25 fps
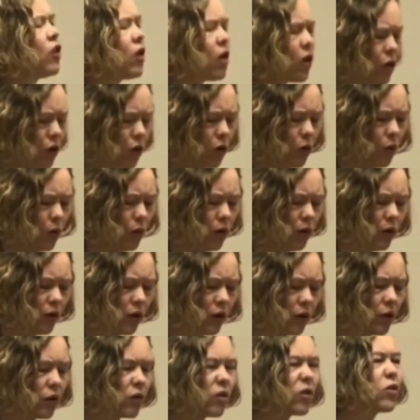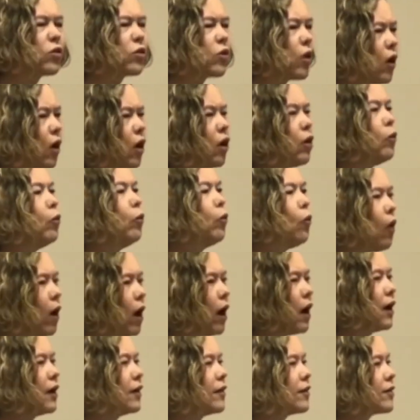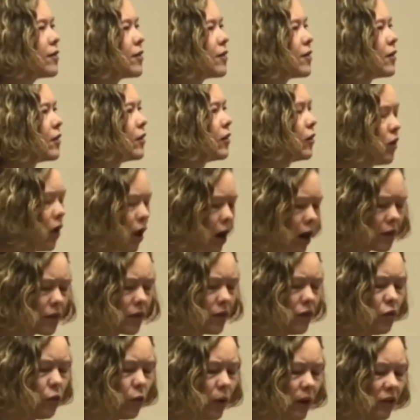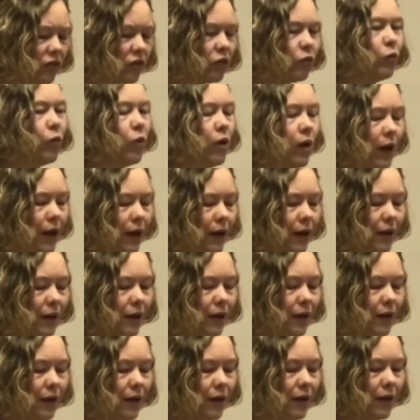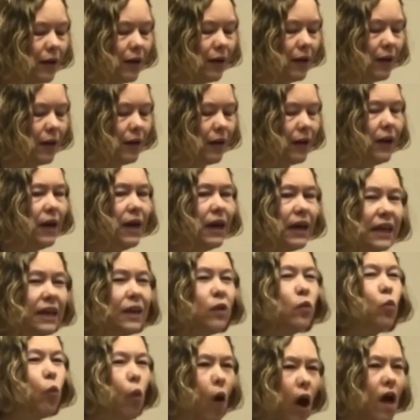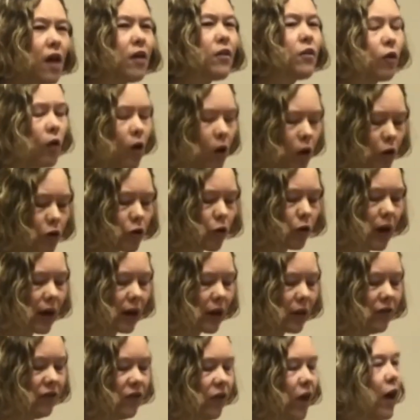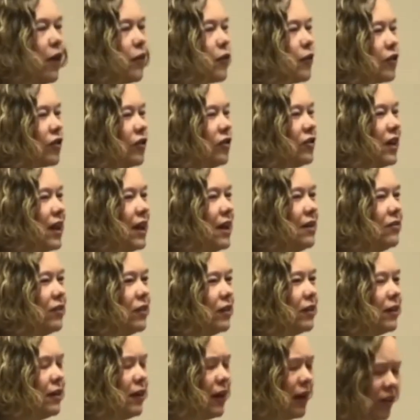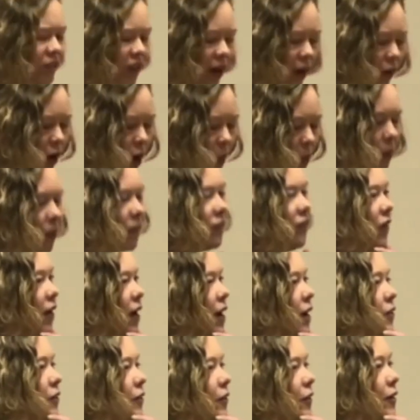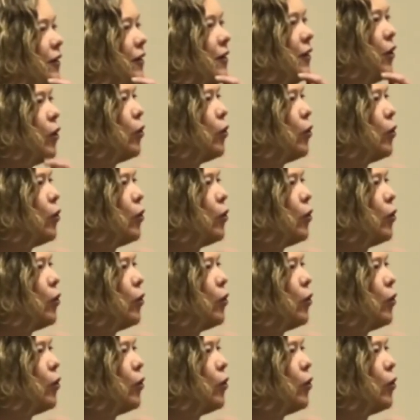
show. Saul was God's anointed one. He was also like a father to David, a terrible father